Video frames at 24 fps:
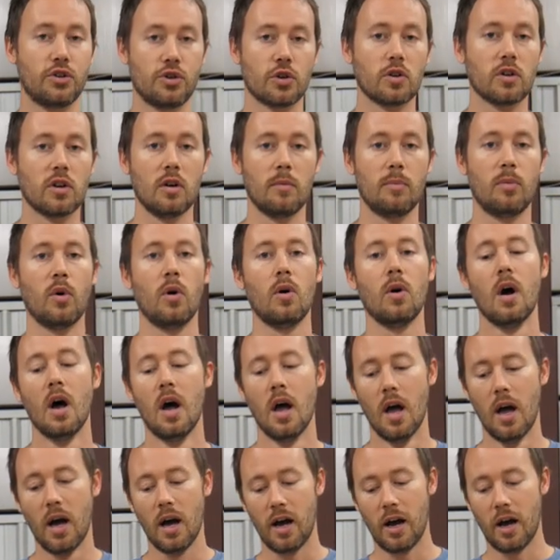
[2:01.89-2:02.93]
durable
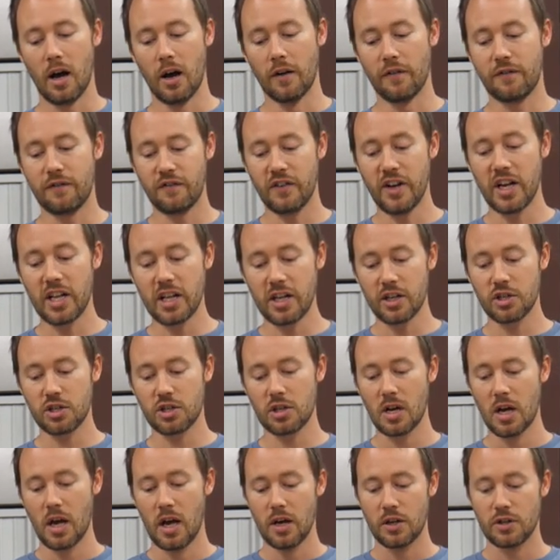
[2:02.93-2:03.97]
uh,
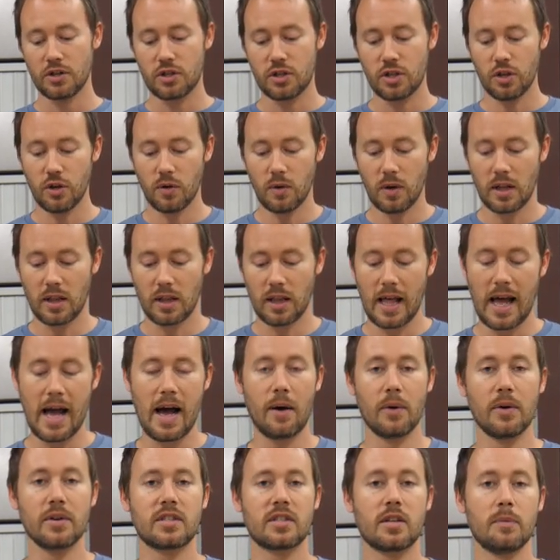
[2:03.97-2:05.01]
finish to
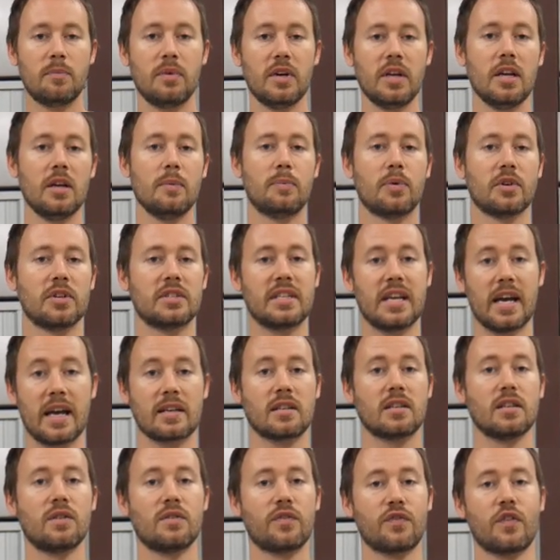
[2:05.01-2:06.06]
allow it to be
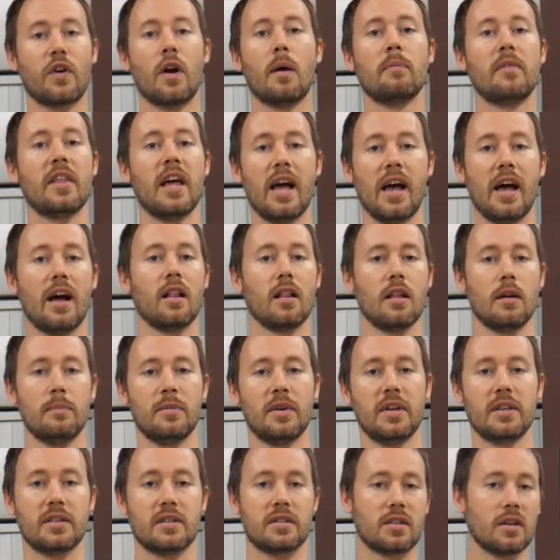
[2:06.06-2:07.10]
protected from the
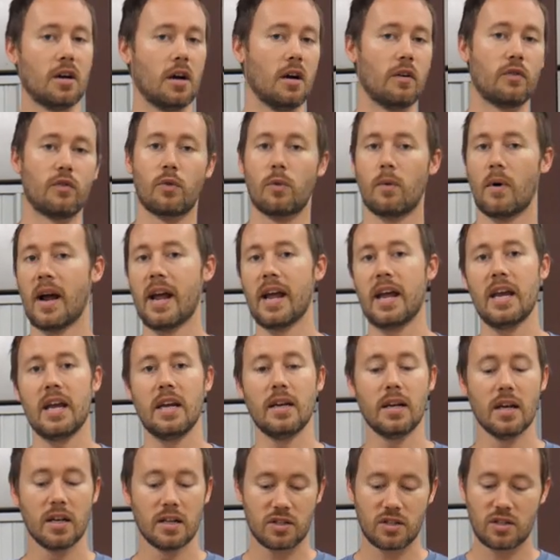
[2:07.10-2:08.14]
elements of
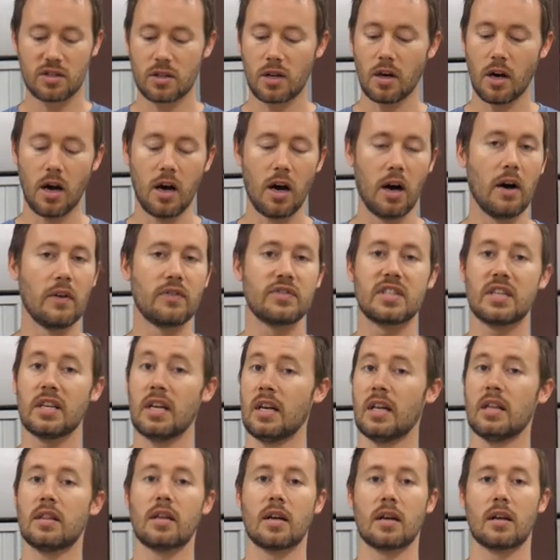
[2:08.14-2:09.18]
rain, scuffs,
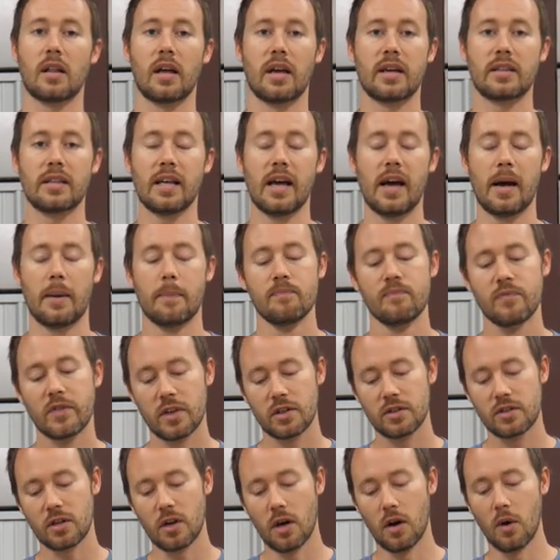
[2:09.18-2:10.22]
anything like that.
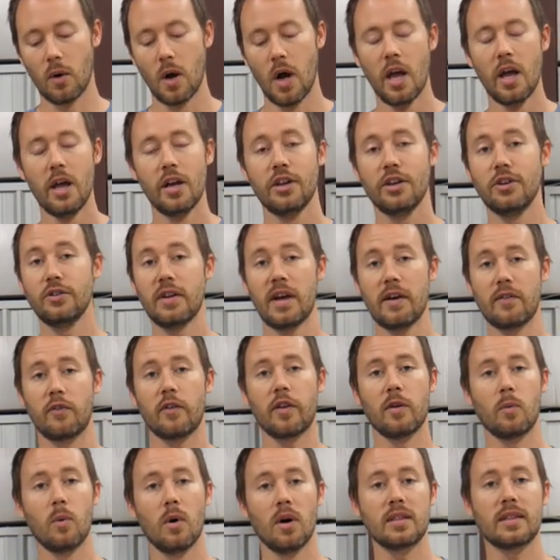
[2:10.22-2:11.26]
So you
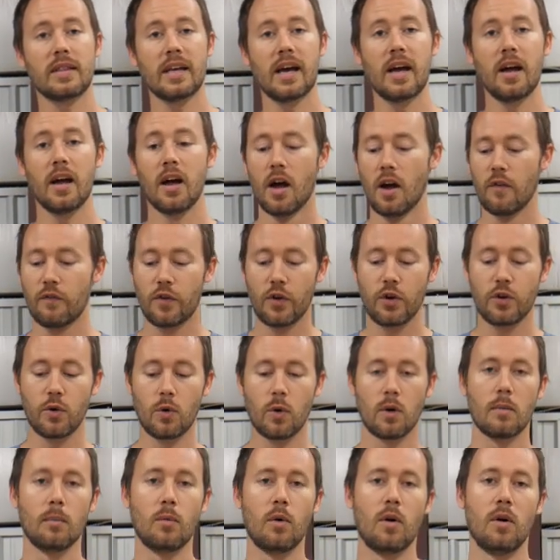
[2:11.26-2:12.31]
definitely want that for
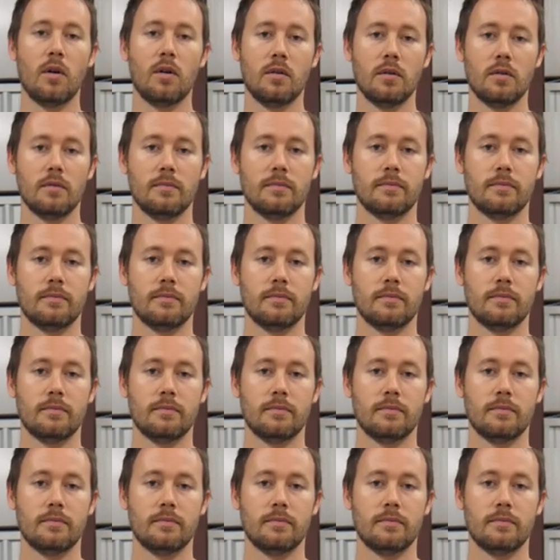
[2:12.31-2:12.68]
normal